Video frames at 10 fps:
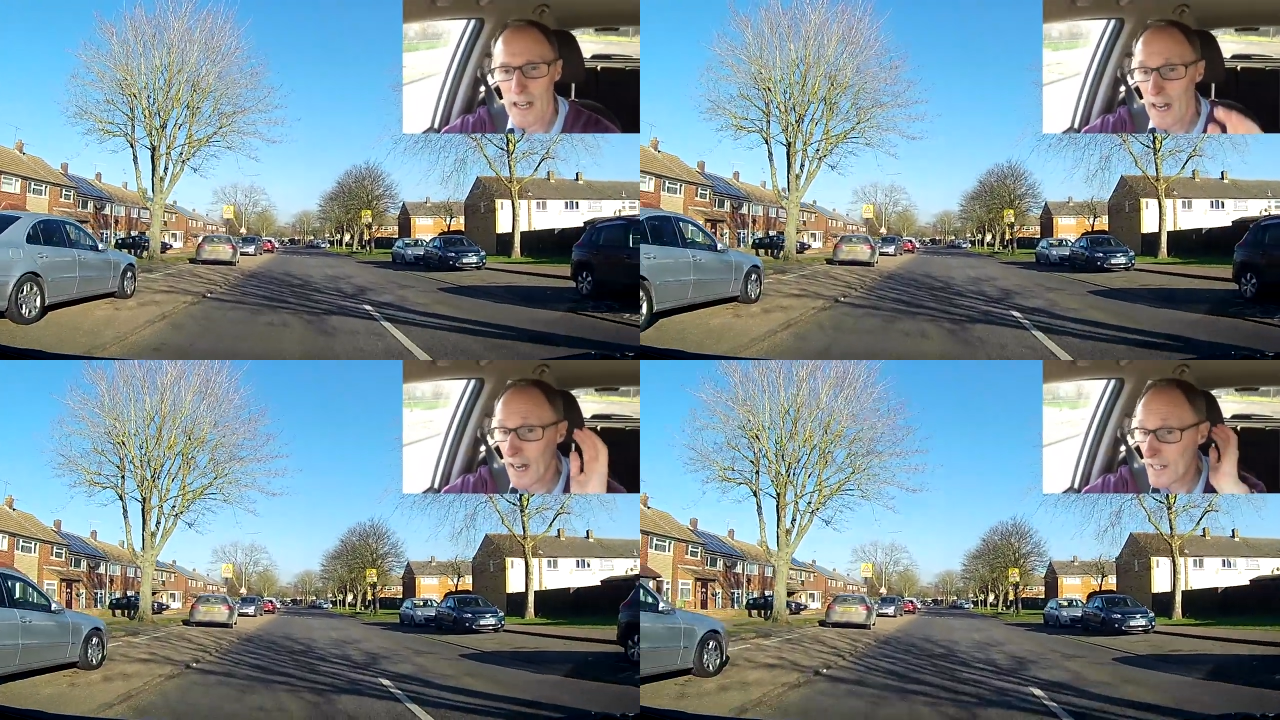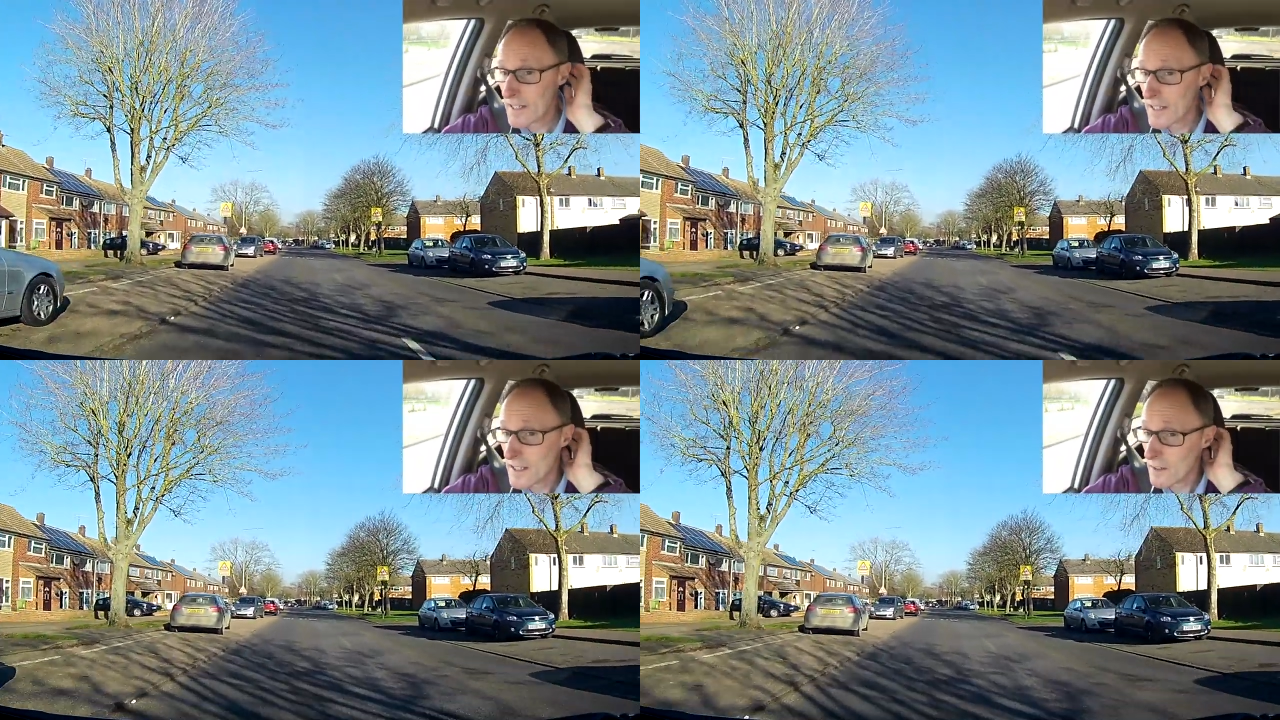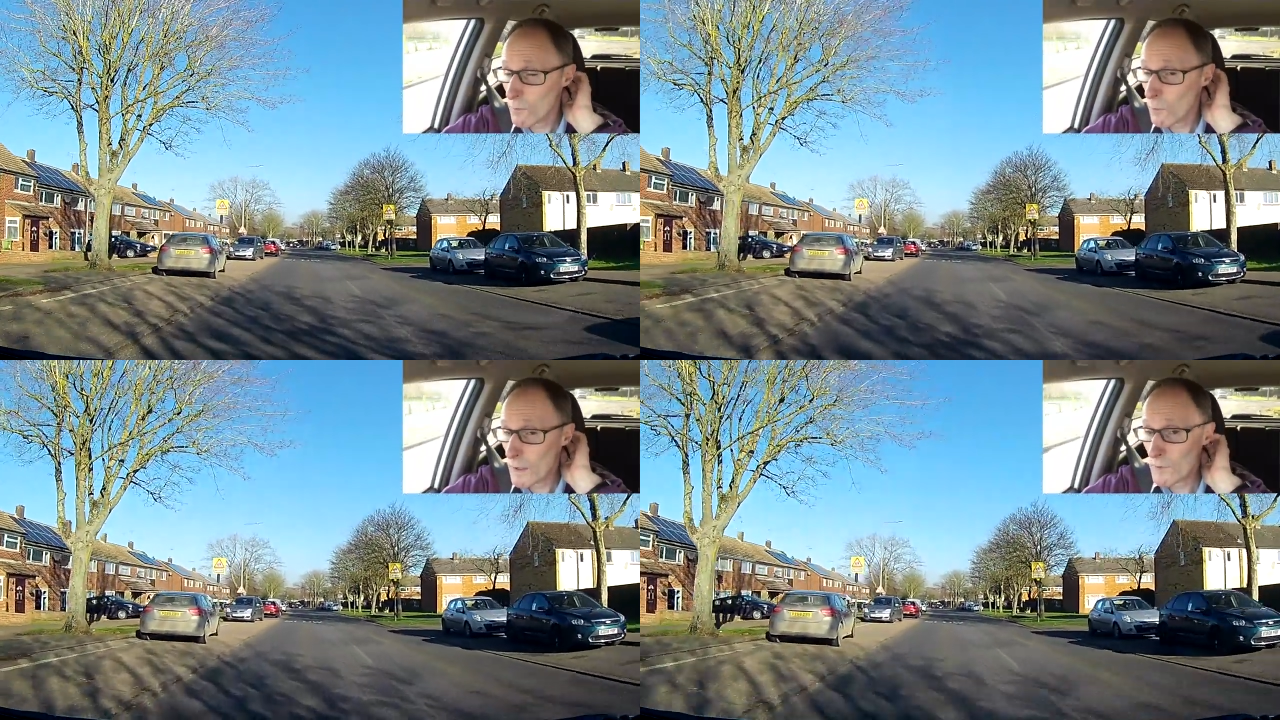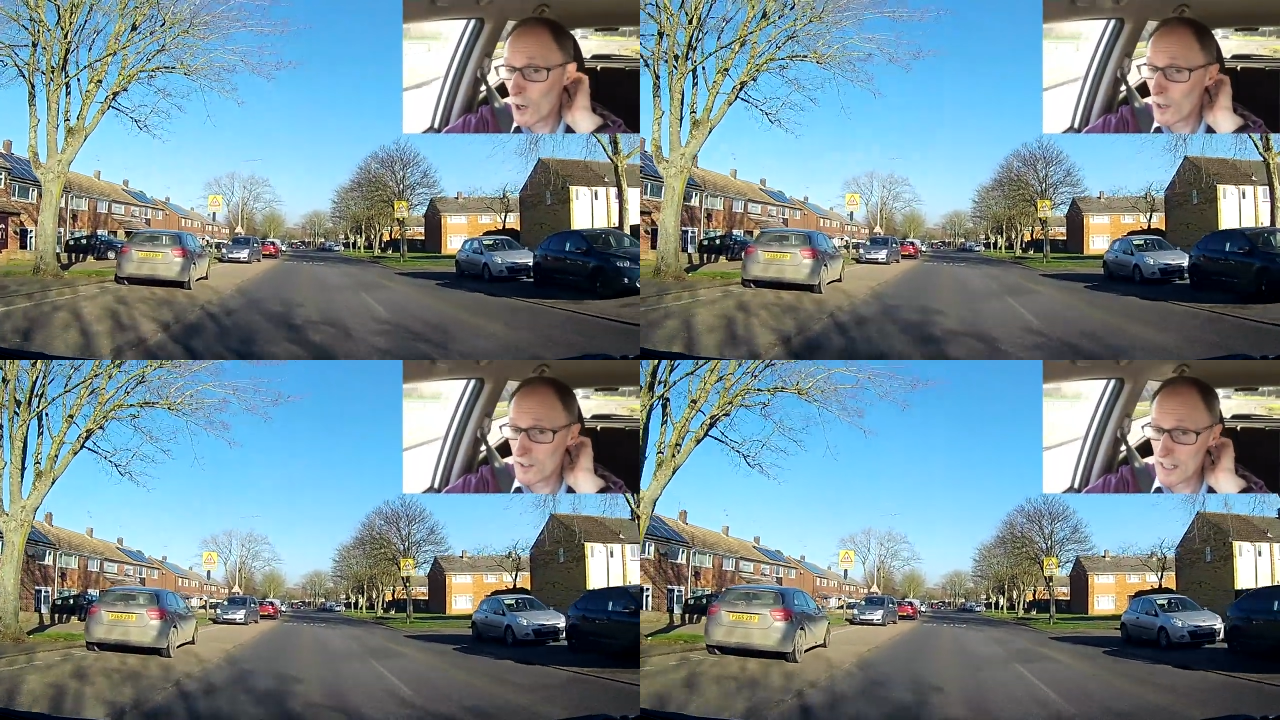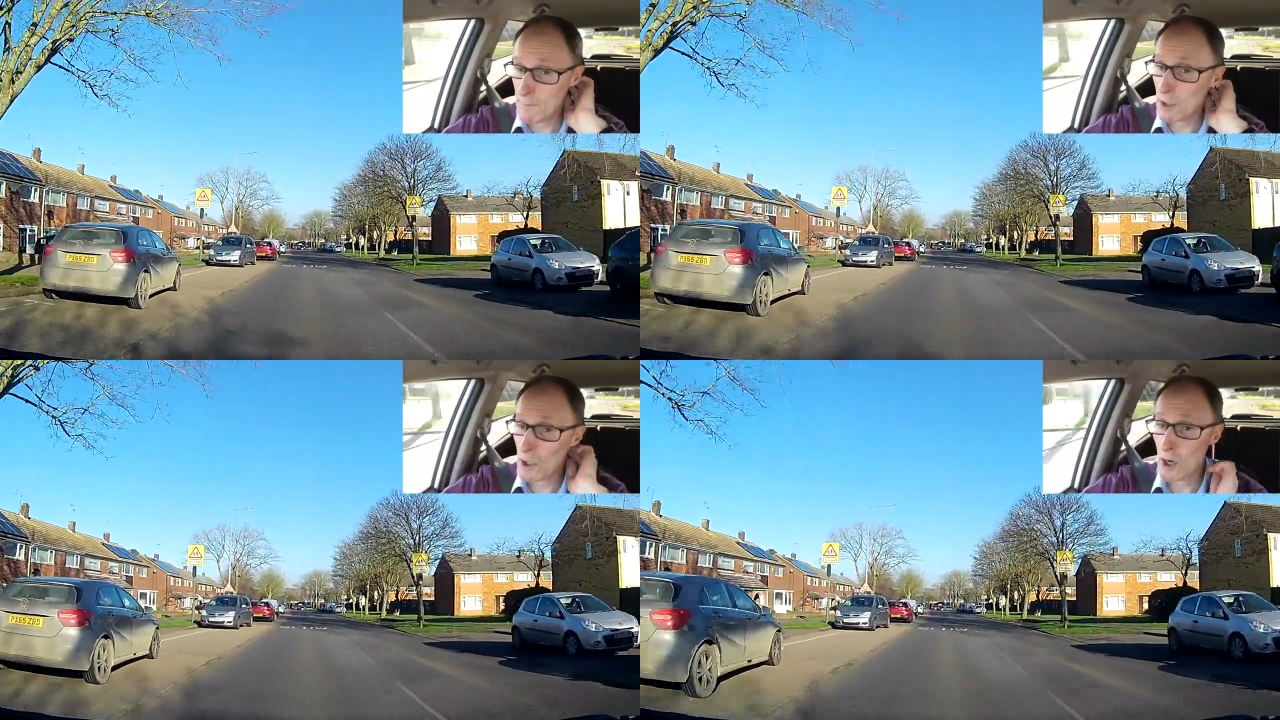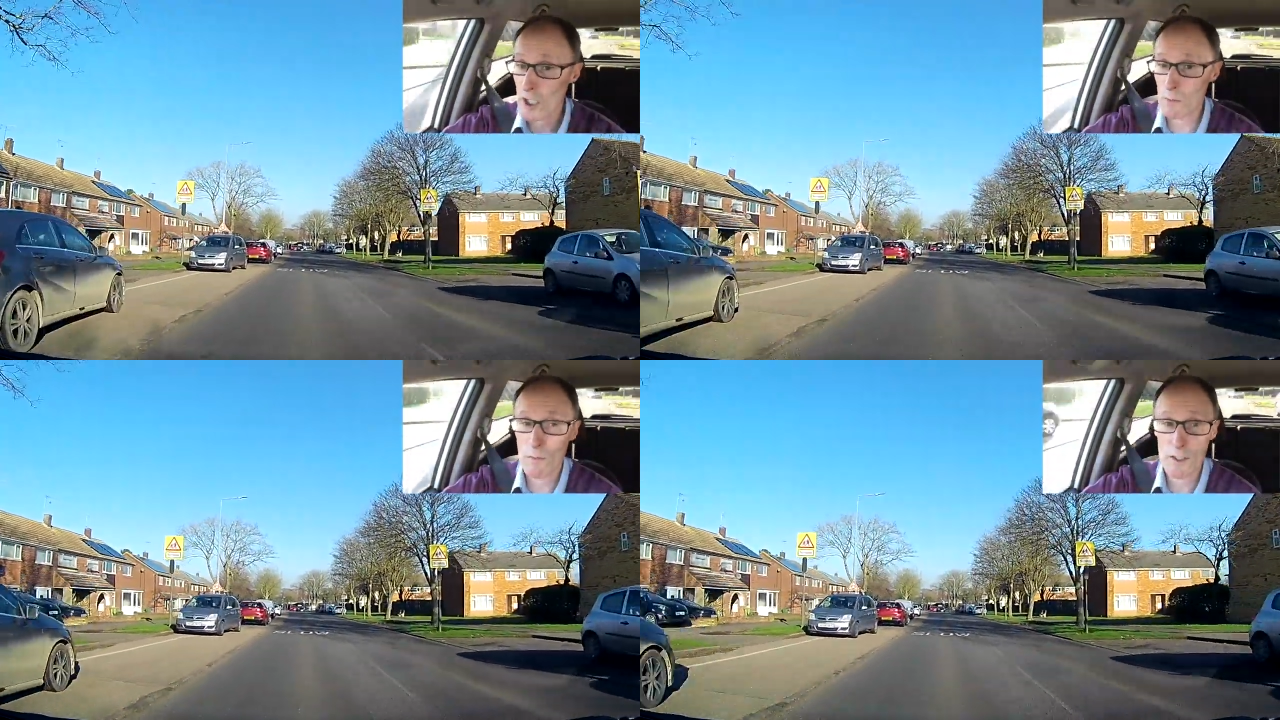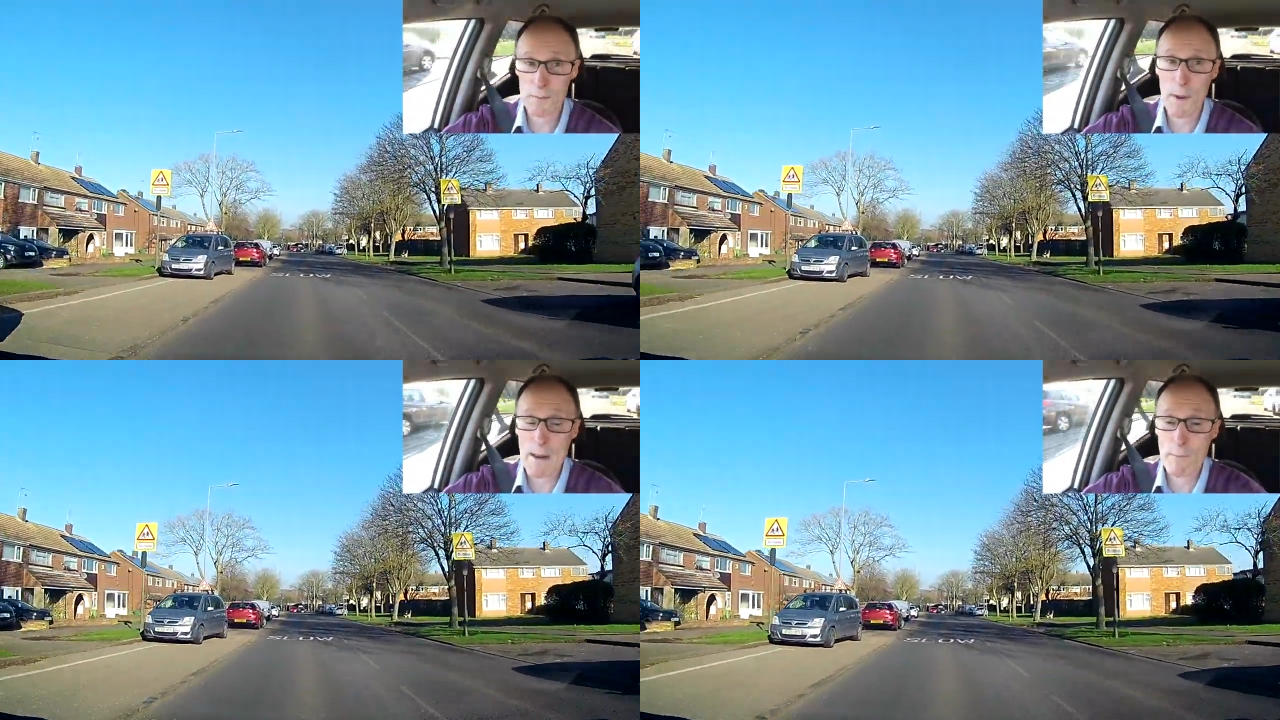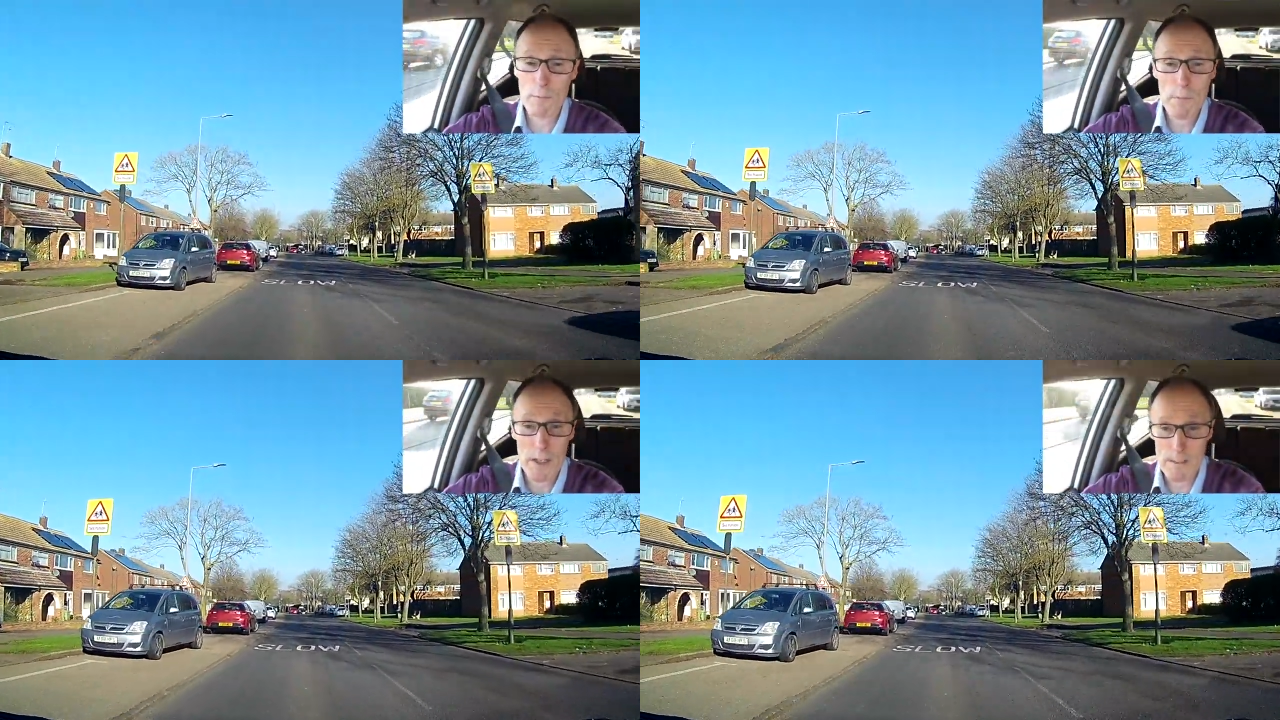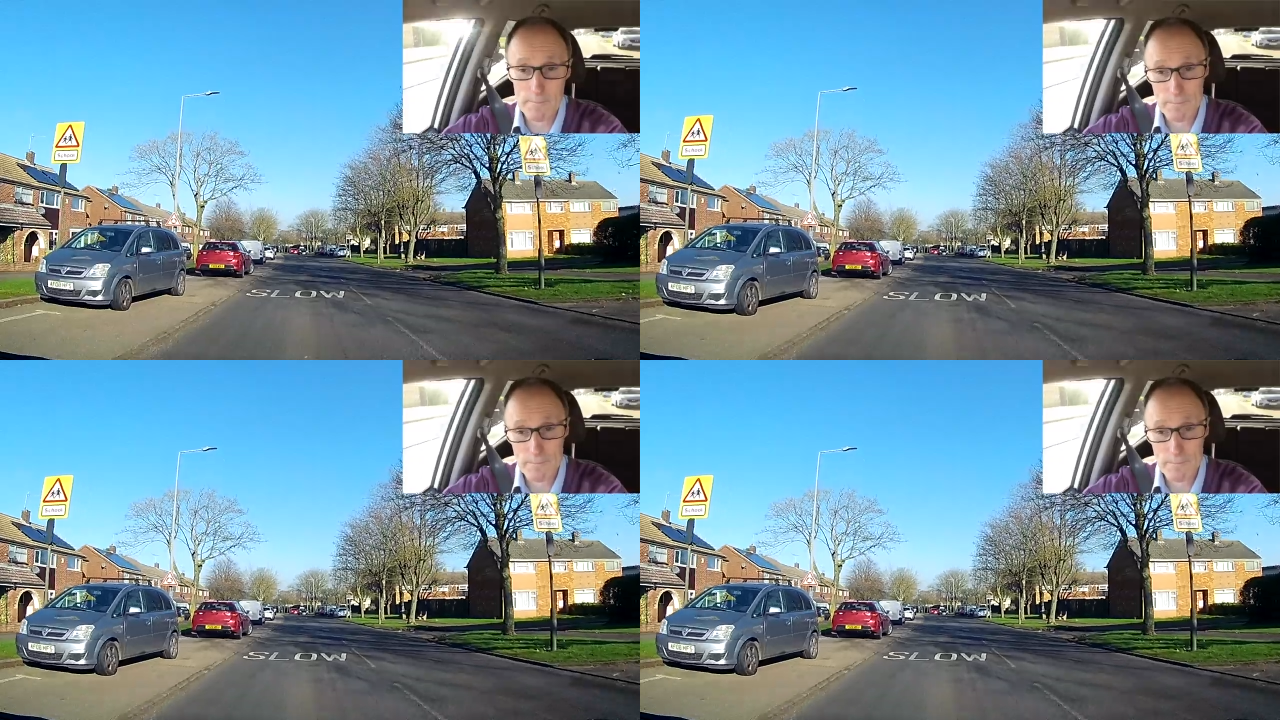and we've got a zebra crossing with a speed bump on it.